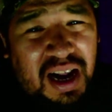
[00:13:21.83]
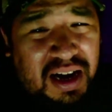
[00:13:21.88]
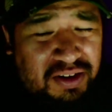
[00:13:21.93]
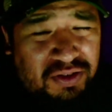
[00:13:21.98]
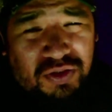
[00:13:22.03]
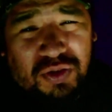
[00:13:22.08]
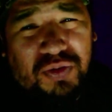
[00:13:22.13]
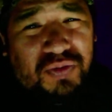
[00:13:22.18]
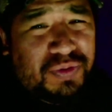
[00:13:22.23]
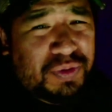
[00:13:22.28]
don't
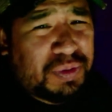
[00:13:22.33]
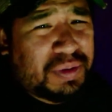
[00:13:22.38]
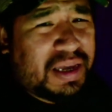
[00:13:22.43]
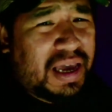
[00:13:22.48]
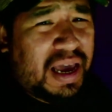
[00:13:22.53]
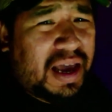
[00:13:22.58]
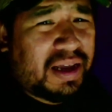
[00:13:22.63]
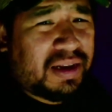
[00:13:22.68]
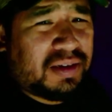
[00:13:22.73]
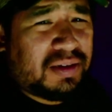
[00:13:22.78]
know if you
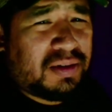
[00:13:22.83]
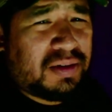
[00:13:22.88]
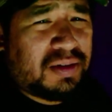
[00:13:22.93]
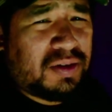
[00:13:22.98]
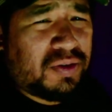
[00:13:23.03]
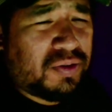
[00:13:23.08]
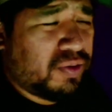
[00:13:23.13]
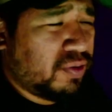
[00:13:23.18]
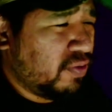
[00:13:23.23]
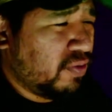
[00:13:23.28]
can
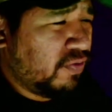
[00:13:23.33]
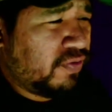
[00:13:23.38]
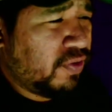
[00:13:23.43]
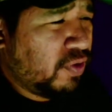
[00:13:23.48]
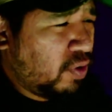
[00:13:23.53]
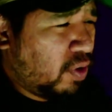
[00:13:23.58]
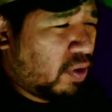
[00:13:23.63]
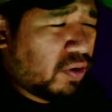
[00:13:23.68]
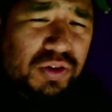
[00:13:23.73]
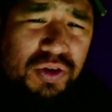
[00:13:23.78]
or if
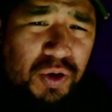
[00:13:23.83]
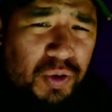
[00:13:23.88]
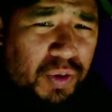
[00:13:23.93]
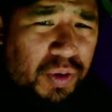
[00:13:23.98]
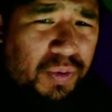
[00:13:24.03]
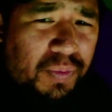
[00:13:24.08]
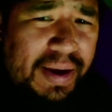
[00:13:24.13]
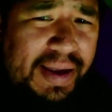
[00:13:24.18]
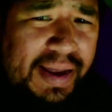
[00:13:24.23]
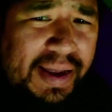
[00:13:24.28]
you all know a
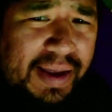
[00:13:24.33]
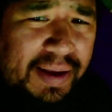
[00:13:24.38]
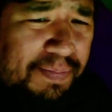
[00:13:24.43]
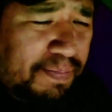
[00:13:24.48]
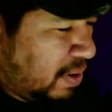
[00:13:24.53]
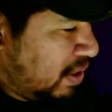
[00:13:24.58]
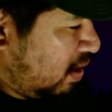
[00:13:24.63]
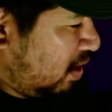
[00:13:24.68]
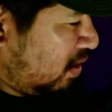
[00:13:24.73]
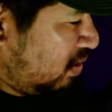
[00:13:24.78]
way,
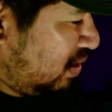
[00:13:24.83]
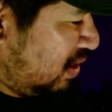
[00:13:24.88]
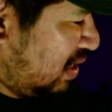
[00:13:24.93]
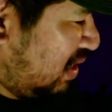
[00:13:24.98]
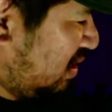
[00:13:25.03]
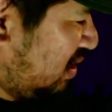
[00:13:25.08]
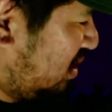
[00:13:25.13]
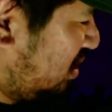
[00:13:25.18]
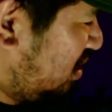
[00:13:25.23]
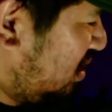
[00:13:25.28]
but on
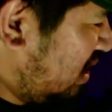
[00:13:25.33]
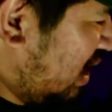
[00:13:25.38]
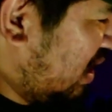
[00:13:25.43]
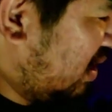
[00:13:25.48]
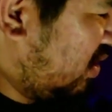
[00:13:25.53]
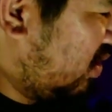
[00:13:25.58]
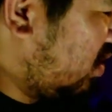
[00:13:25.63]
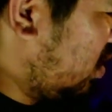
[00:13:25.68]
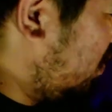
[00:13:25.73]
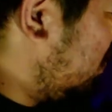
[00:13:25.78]
this
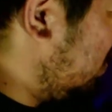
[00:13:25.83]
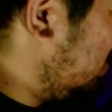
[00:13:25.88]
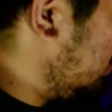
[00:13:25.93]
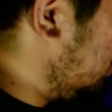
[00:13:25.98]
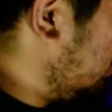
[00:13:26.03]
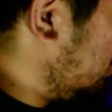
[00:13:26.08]
desk surface,